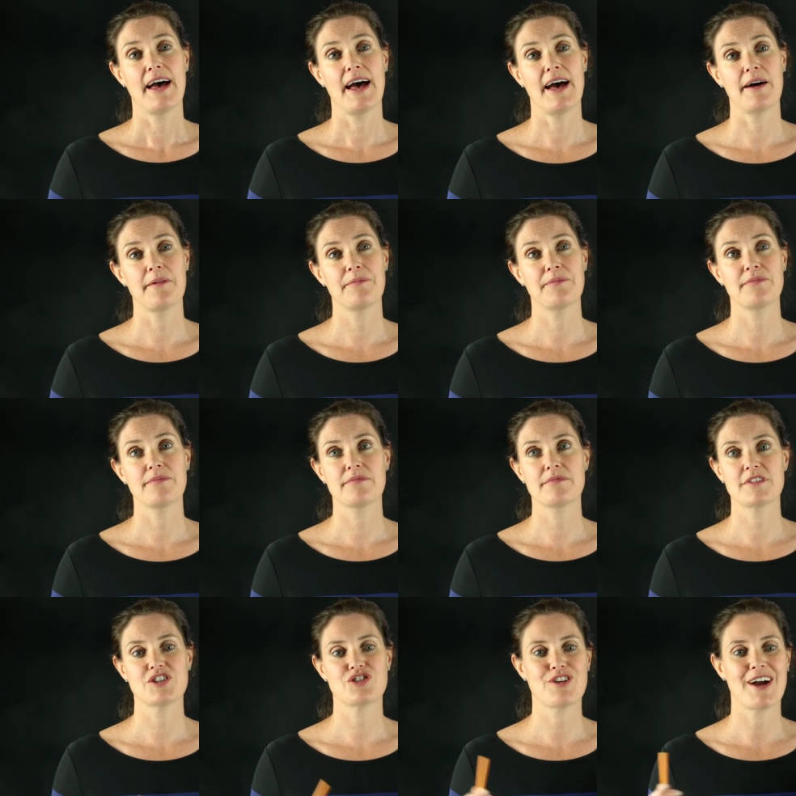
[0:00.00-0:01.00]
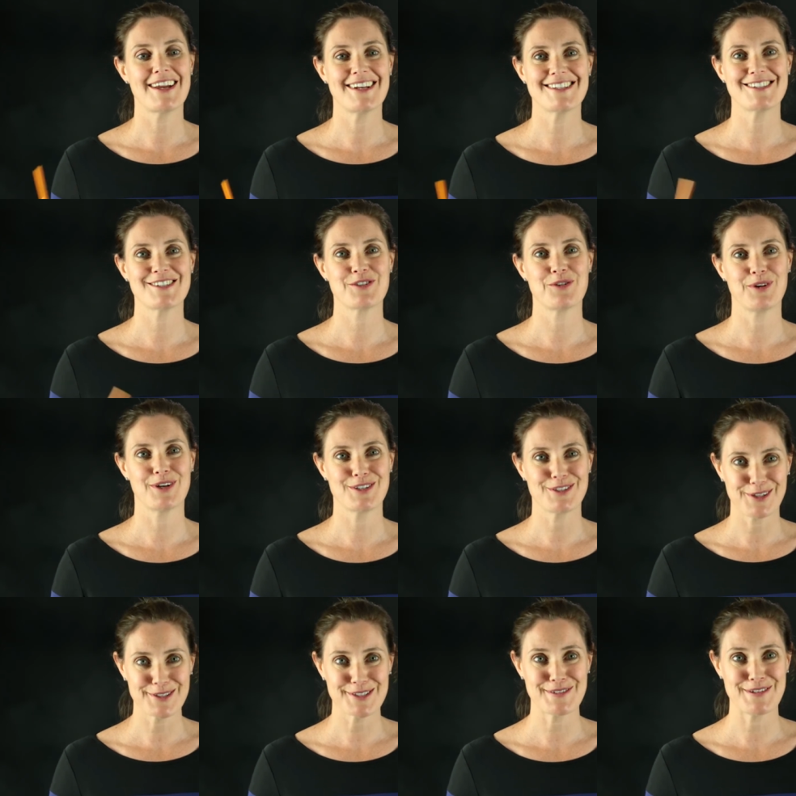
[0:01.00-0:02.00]
The trainers are talking to
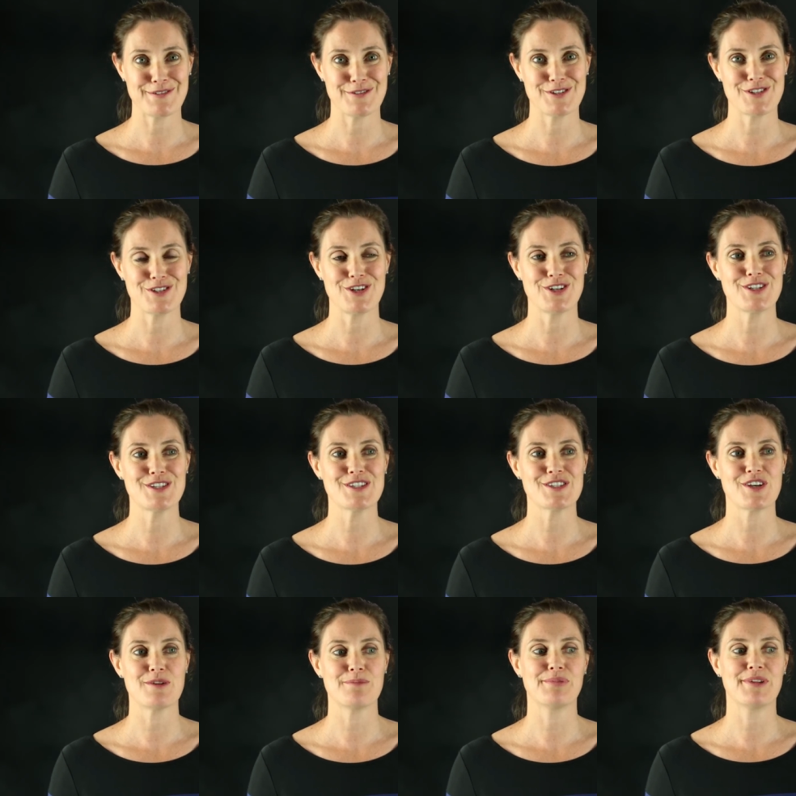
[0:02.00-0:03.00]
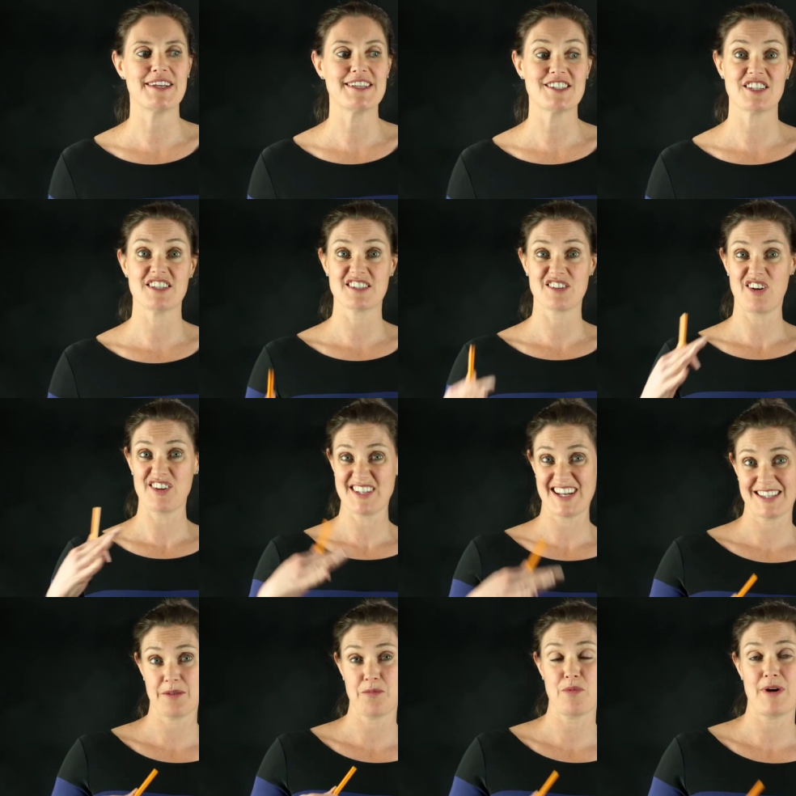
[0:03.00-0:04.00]
lots of different students, so please just
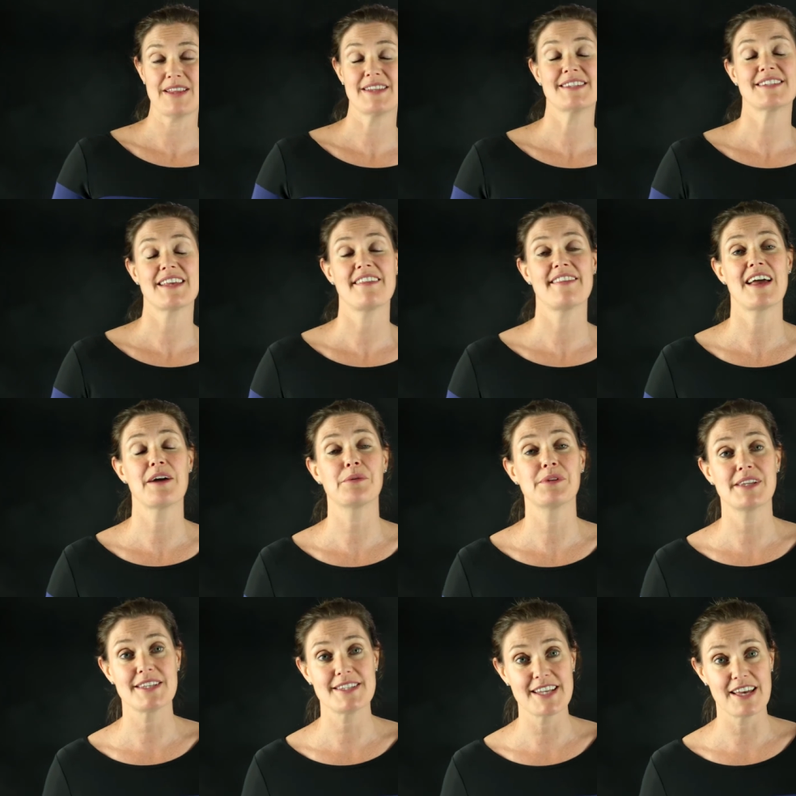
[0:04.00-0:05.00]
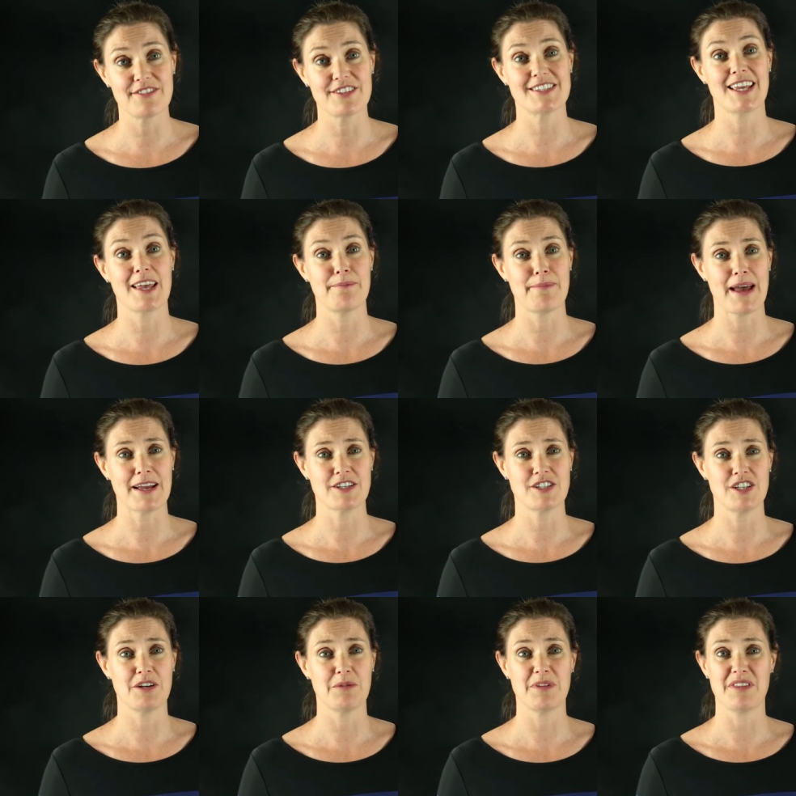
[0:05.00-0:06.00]
contact them once and they will endeavour to get back
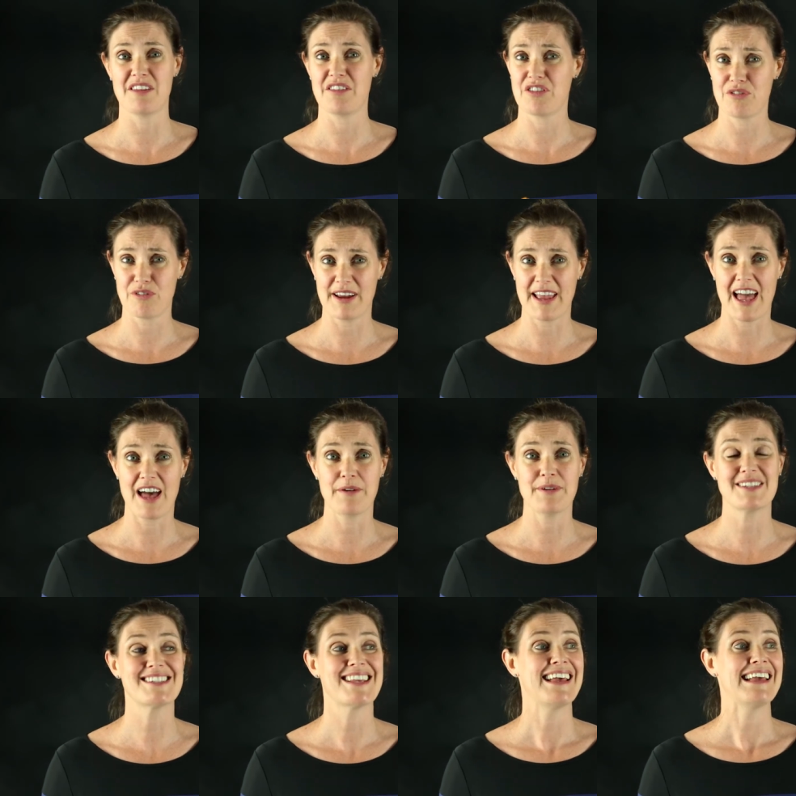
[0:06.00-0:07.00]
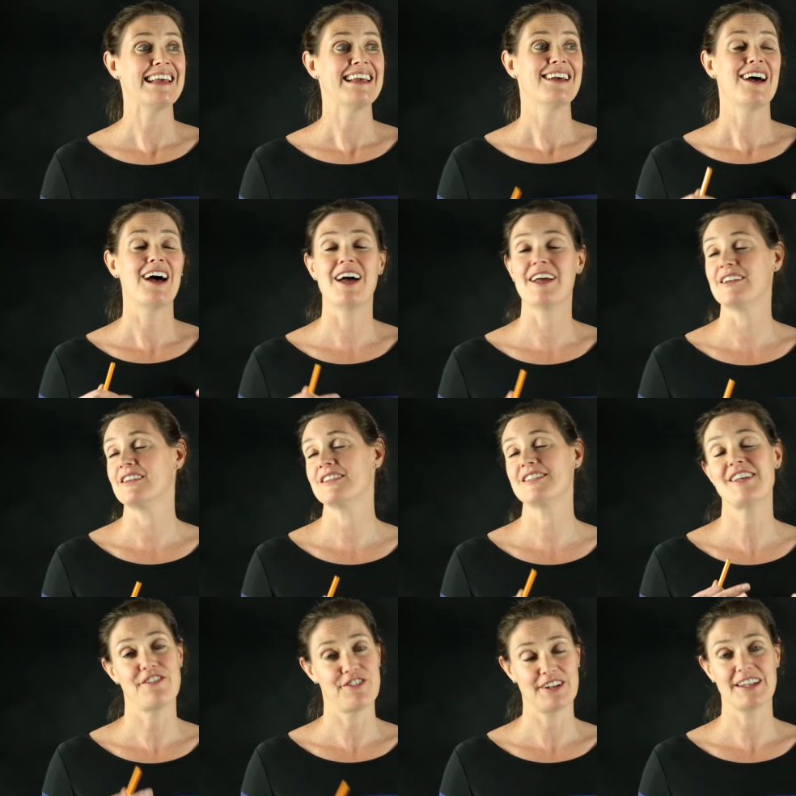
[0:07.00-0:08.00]
to you within 3 hours and
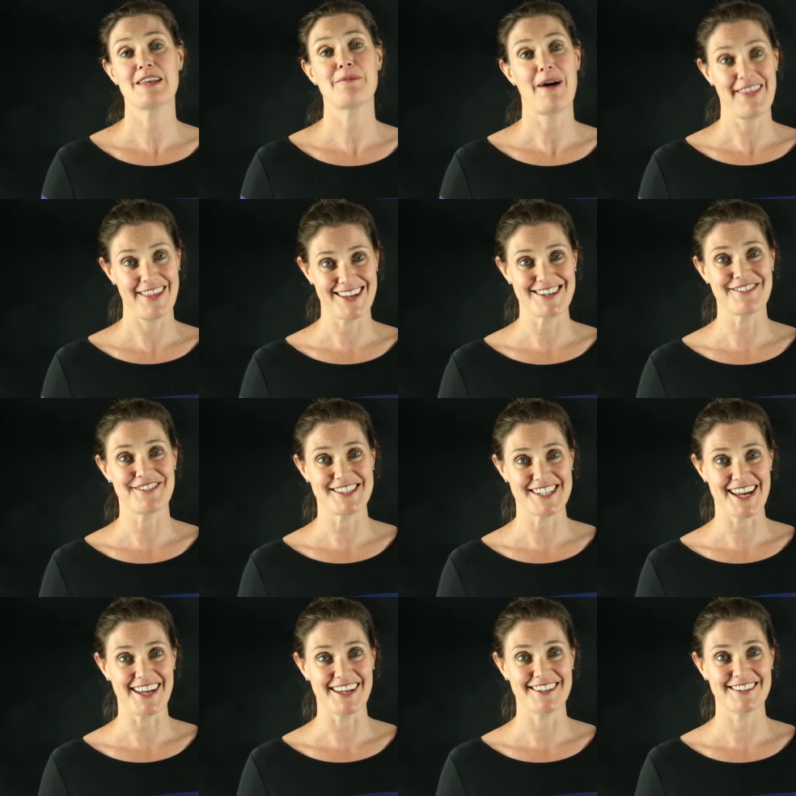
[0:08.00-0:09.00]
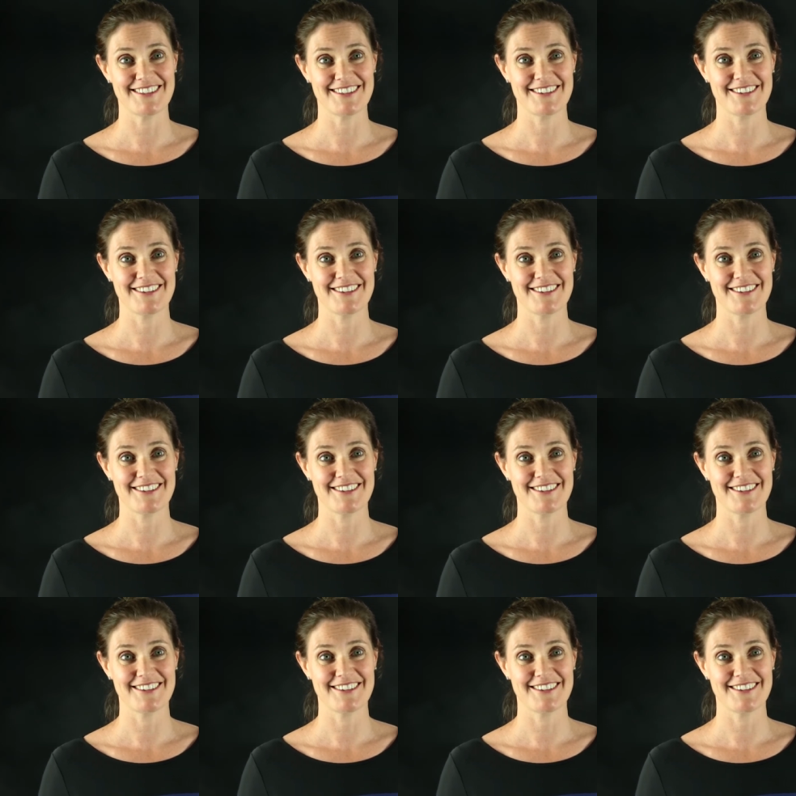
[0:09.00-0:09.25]
definitely by the end of the day.